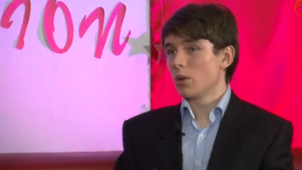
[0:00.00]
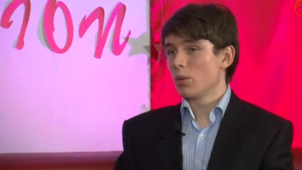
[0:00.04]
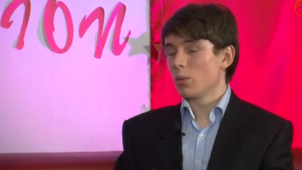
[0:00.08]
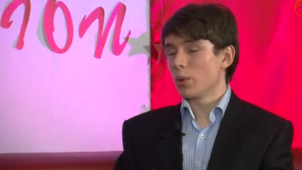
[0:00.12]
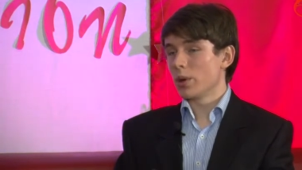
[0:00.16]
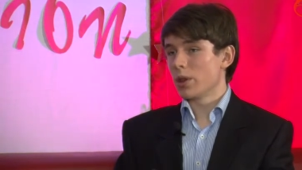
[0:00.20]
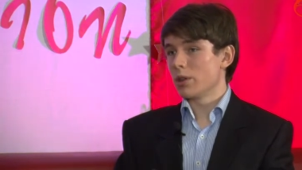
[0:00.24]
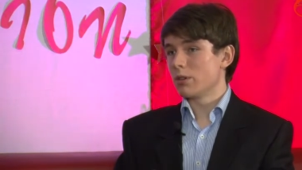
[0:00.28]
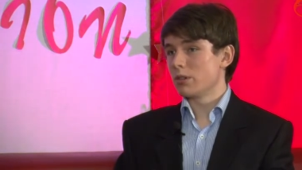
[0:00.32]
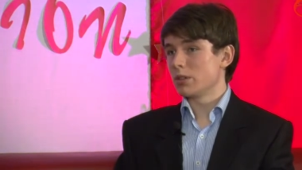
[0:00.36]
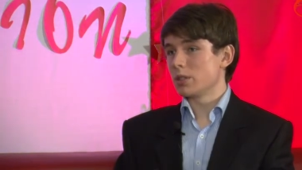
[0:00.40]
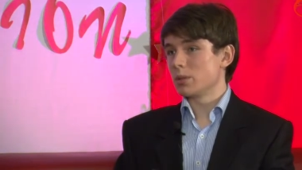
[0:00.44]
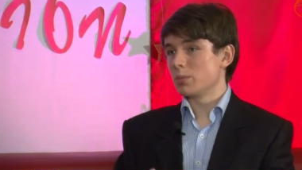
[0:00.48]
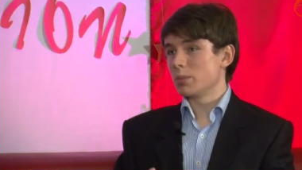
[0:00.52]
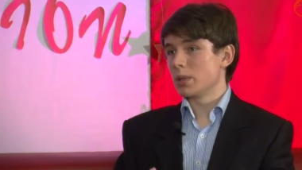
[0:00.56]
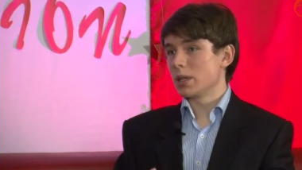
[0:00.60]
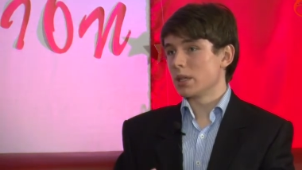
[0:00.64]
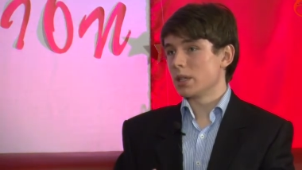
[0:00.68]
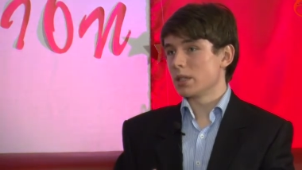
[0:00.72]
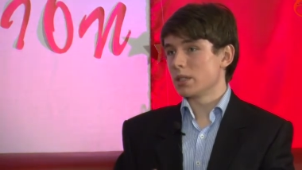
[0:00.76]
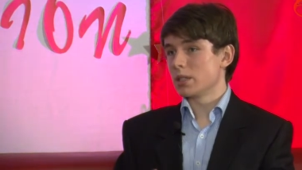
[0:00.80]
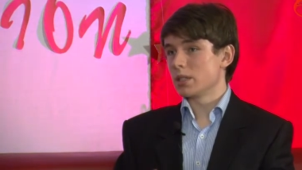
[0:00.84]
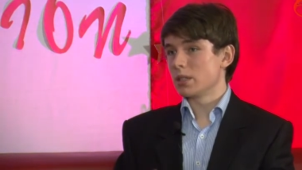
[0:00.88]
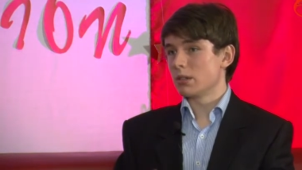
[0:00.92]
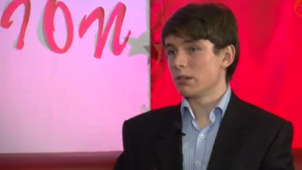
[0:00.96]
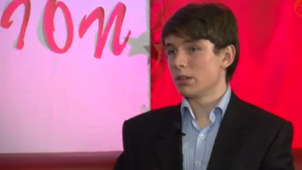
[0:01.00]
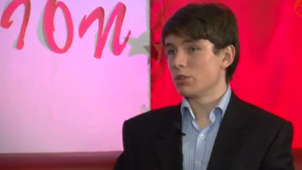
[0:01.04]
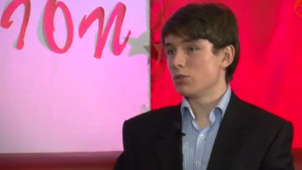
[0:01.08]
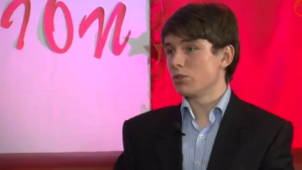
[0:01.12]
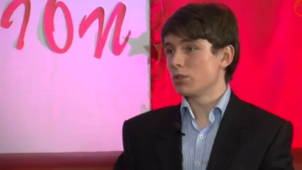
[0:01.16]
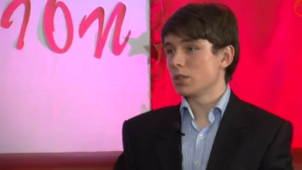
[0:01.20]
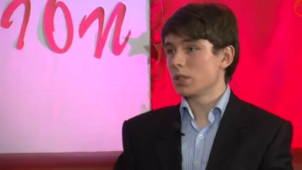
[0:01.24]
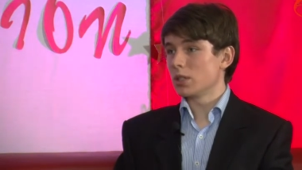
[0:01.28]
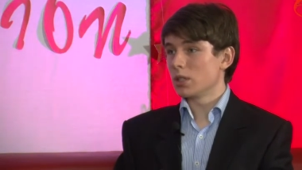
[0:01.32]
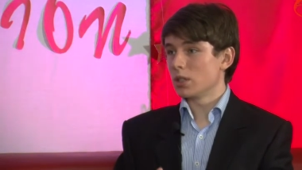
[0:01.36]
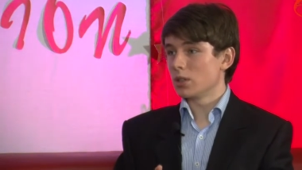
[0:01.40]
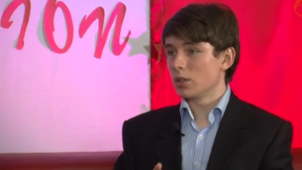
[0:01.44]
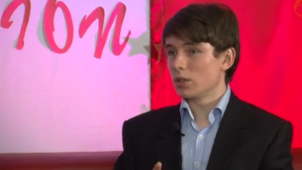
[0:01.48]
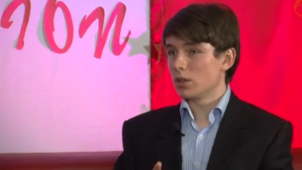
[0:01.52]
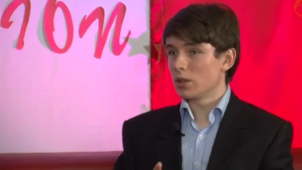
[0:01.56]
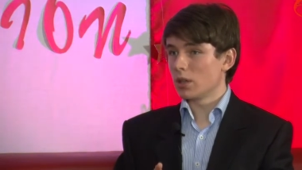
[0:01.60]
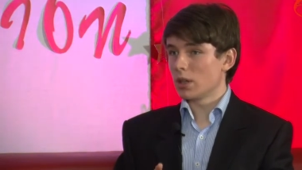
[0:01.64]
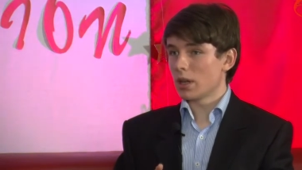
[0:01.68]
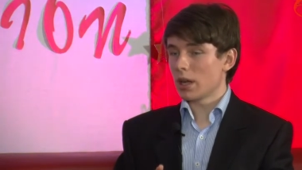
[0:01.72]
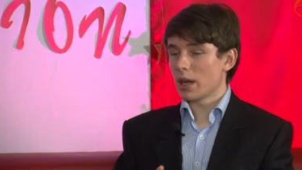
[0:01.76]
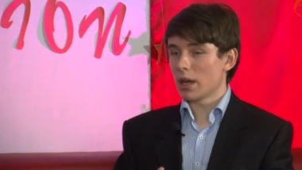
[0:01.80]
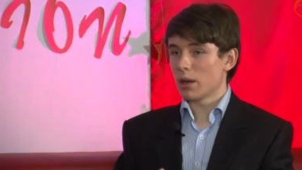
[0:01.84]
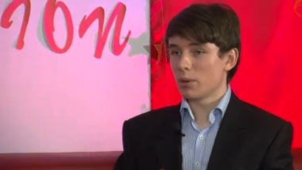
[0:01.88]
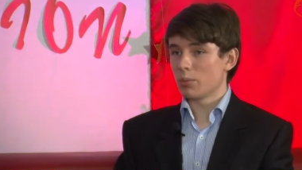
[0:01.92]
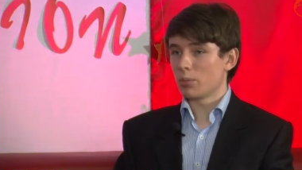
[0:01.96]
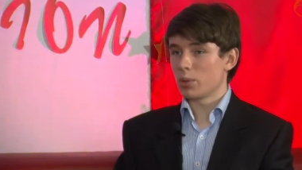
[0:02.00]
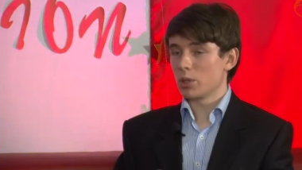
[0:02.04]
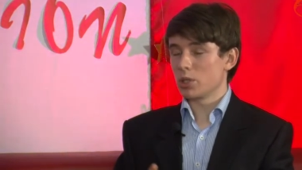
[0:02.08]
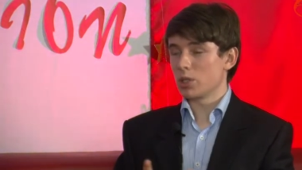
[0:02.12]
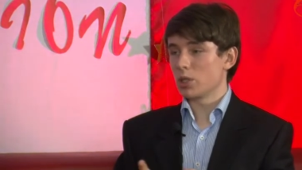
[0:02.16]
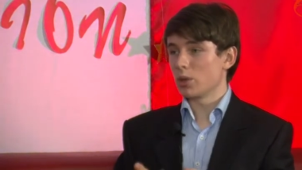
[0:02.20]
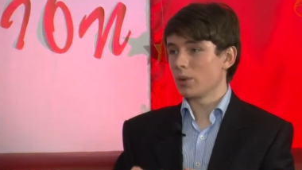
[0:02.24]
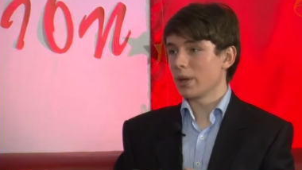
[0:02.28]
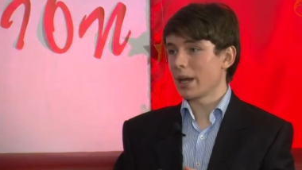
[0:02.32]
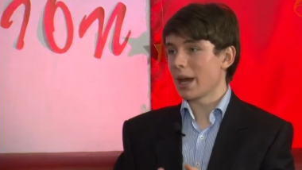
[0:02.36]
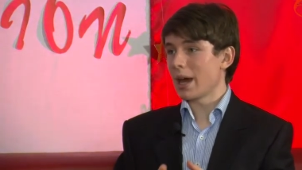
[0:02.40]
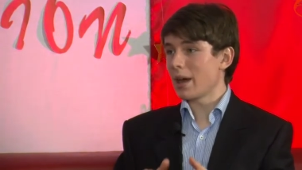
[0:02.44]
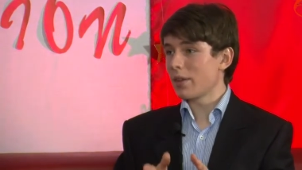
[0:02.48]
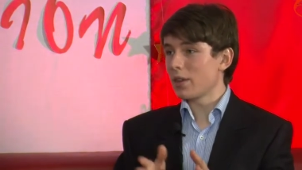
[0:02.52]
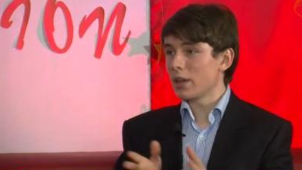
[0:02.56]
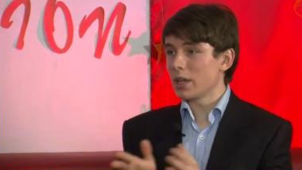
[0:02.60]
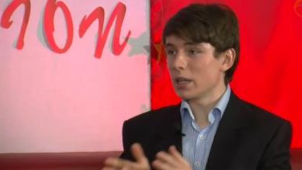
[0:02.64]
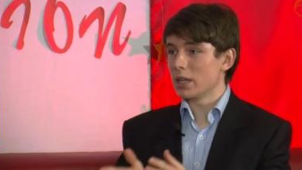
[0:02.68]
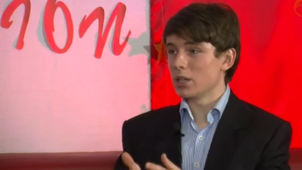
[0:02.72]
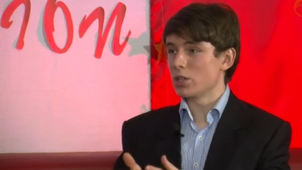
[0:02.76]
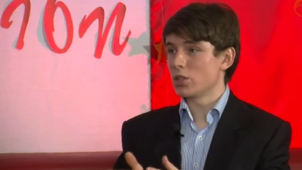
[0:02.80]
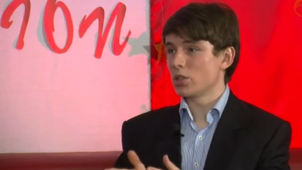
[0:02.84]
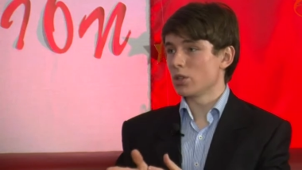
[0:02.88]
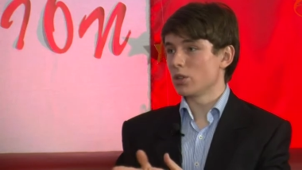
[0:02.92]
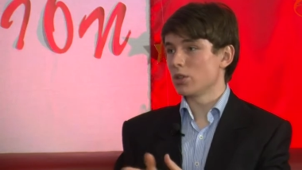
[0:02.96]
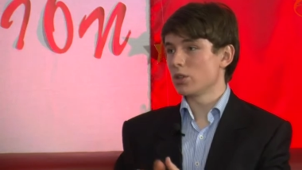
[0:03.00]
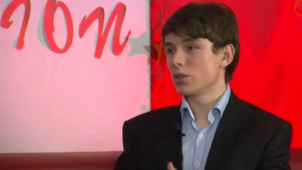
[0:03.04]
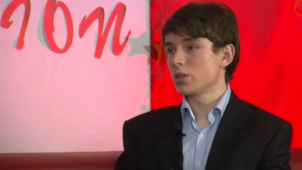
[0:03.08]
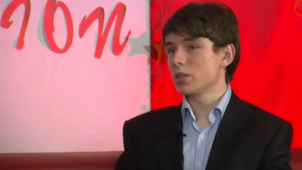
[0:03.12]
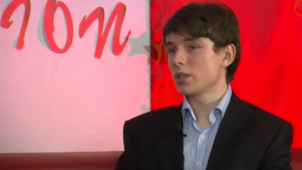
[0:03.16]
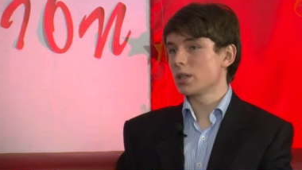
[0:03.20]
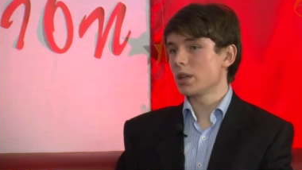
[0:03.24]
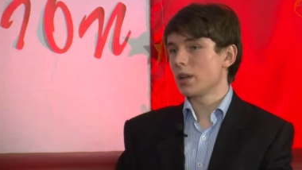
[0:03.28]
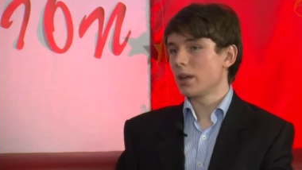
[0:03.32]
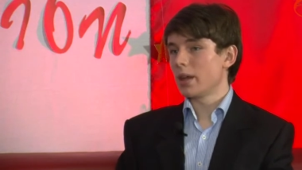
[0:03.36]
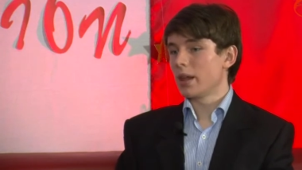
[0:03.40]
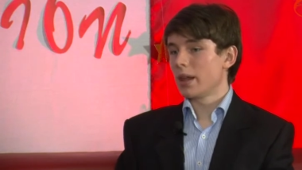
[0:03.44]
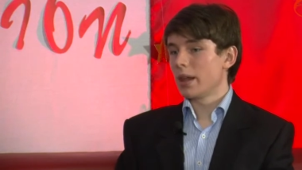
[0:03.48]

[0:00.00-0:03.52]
whether it's because they're interested in uh, pursuing other issues,